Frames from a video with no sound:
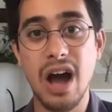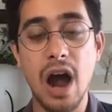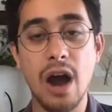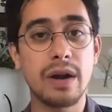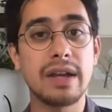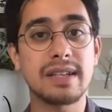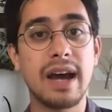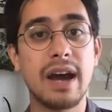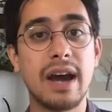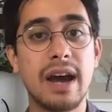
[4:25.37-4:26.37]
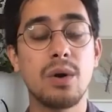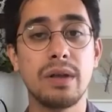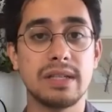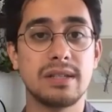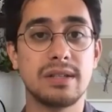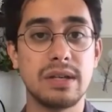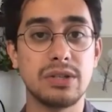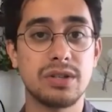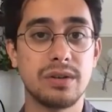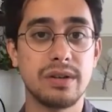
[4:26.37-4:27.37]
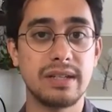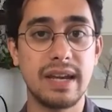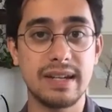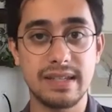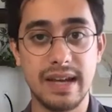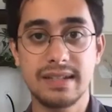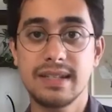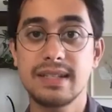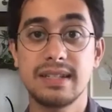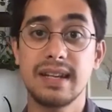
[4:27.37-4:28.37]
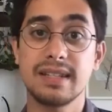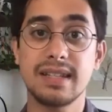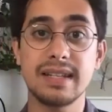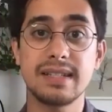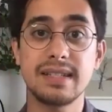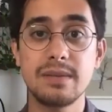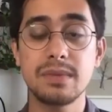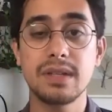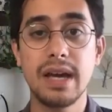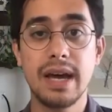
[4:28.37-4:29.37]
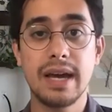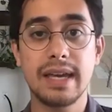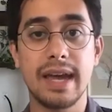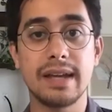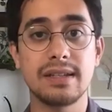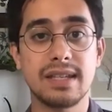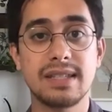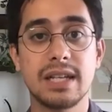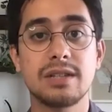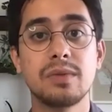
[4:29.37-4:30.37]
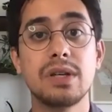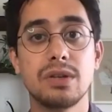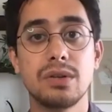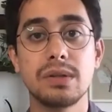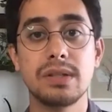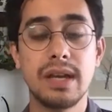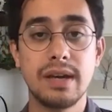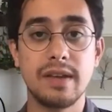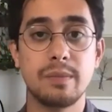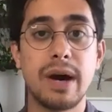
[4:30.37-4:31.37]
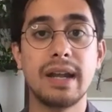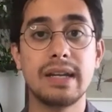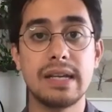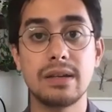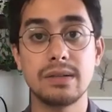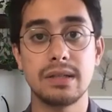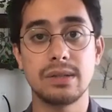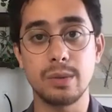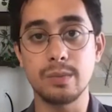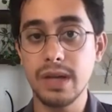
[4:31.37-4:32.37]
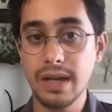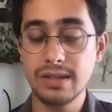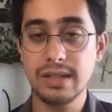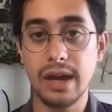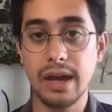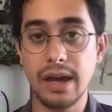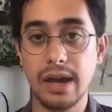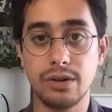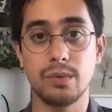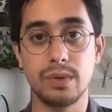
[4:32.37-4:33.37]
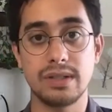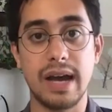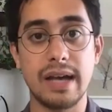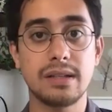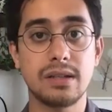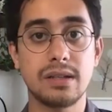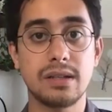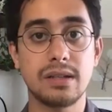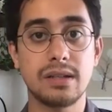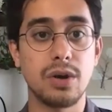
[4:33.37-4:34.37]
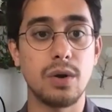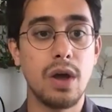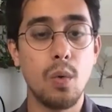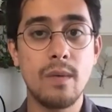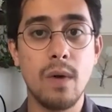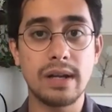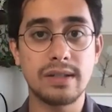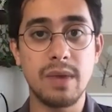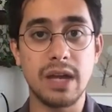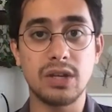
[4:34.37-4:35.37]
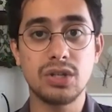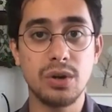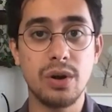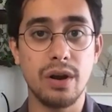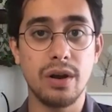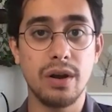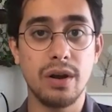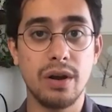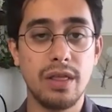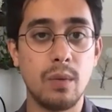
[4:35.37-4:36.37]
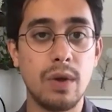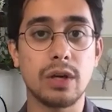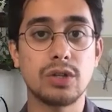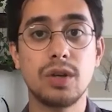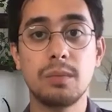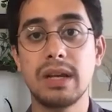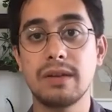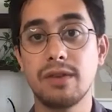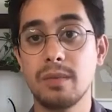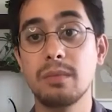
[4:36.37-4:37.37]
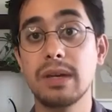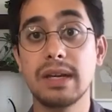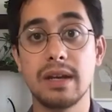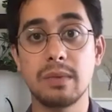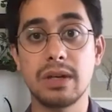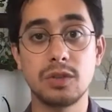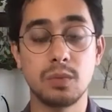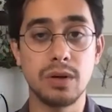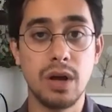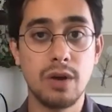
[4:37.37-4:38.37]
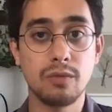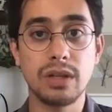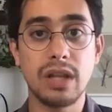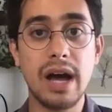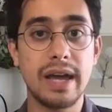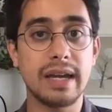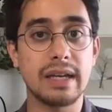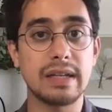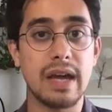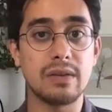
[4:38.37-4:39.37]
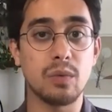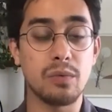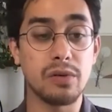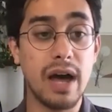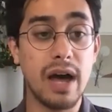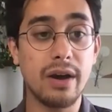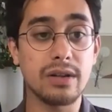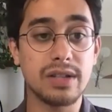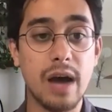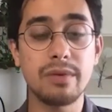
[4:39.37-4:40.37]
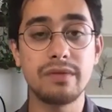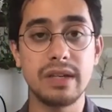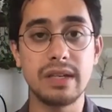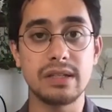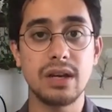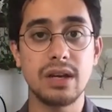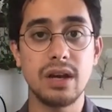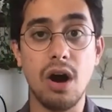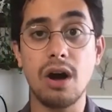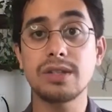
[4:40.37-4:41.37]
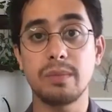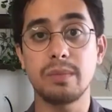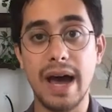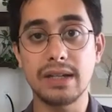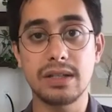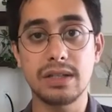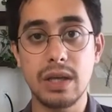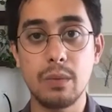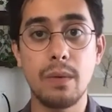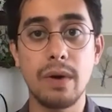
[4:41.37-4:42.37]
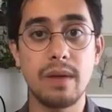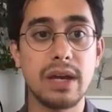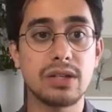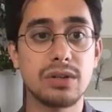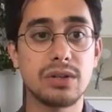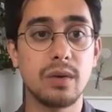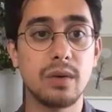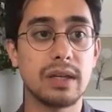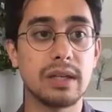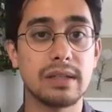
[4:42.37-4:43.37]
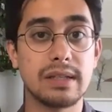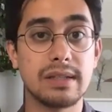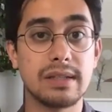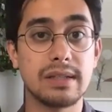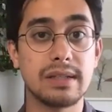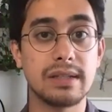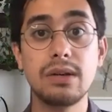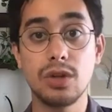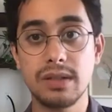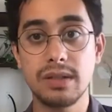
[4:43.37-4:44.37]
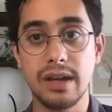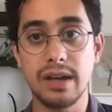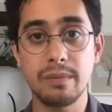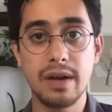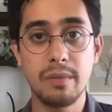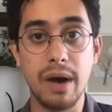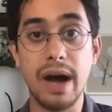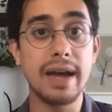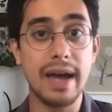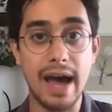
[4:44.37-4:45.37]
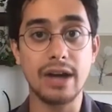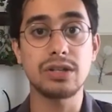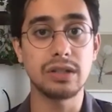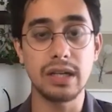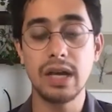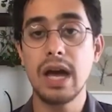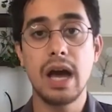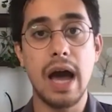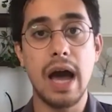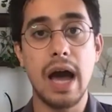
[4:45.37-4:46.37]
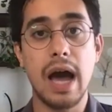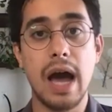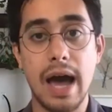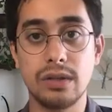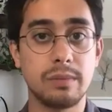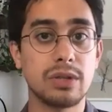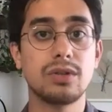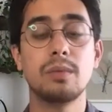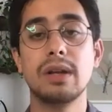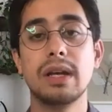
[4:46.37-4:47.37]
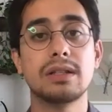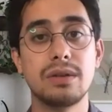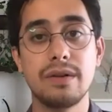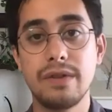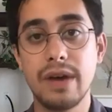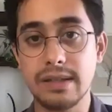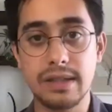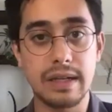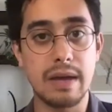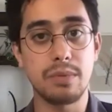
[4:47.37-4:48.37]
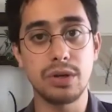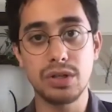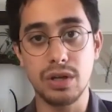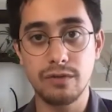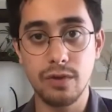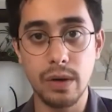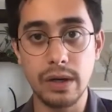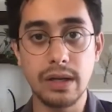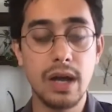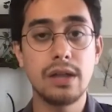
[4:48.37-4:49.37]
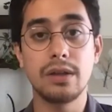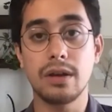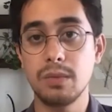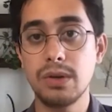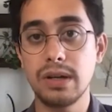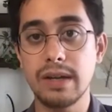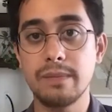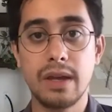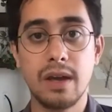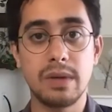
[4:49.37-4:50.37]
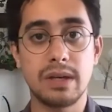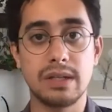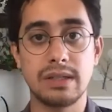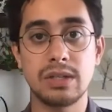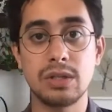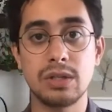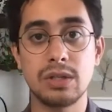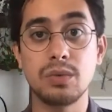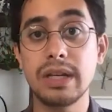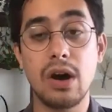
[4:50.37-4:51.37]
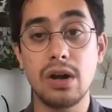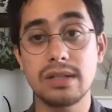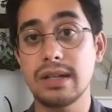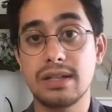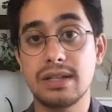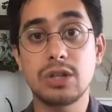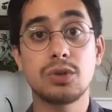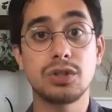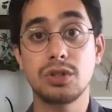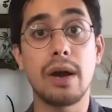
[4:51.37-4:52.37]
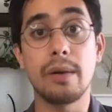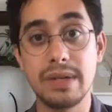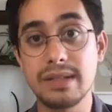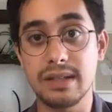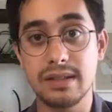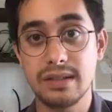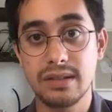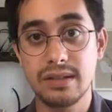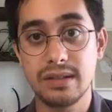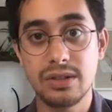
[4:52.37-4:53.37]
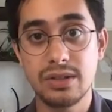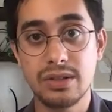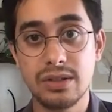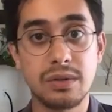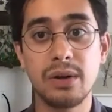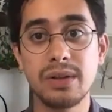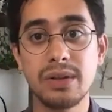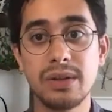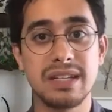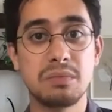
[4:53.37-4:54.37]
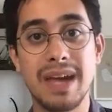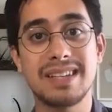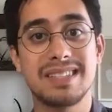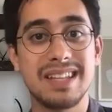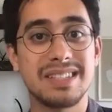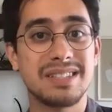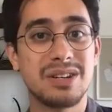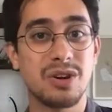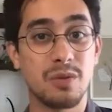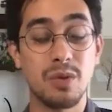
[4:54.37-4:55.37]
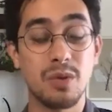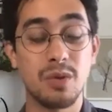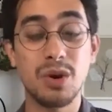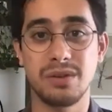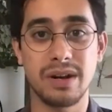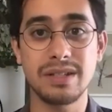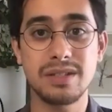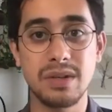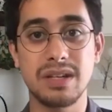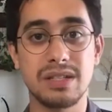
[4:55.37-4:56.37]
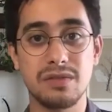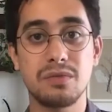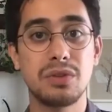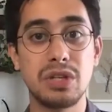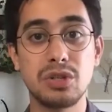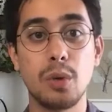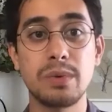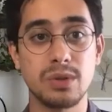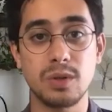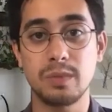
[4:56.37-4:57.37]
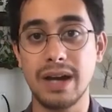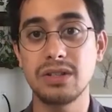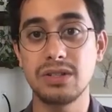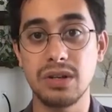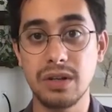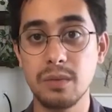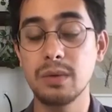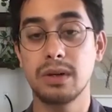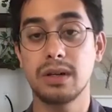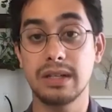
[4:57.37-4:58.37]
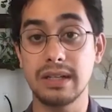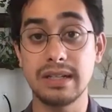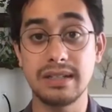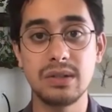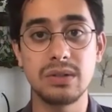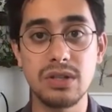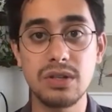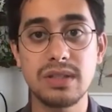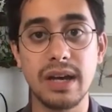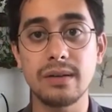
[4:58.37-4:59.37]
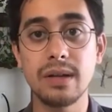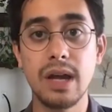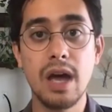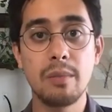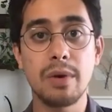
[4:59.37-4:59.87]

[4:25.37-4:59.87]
Our entire goal is to ensure that data scientists and data science teams can successfully use the PyData ecosystem, scale their code with Dask. So we wanted to make sure that we were contributing from the beginning because we're relying on top of these awesome packages. We want to make sure that we can continue to contribute to them by actually adding code to them, contributing to events and pushing forward the community, because this is really, honestly, it's central to our business. So not only is it make sense commercially for us, because if these open source packages are good, people are going to continue to use Saturn,